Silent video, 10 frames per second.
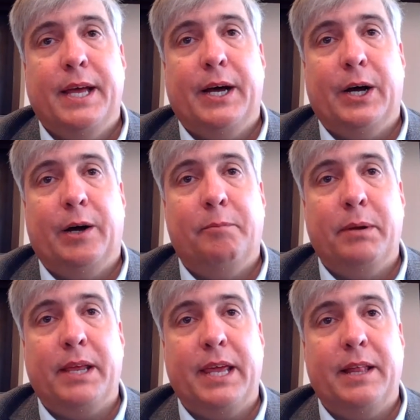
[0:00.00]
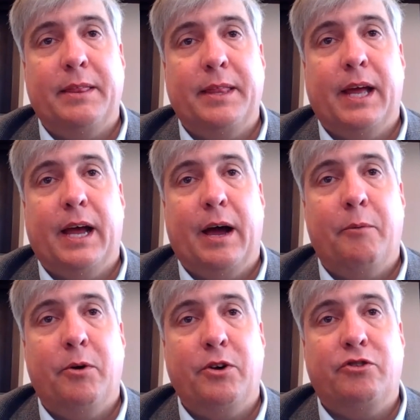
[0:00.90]
But again, I
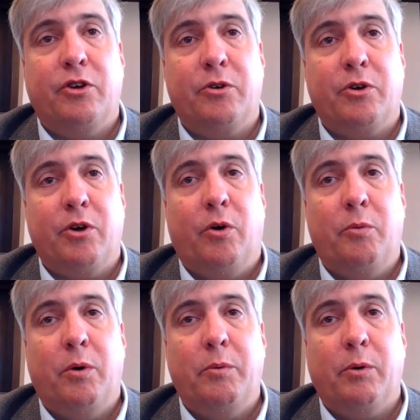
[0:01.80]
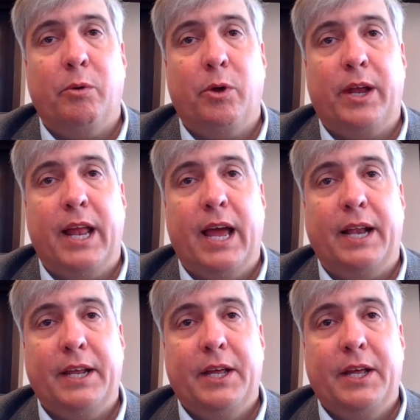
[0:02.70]
wanted to show you all what we were looking at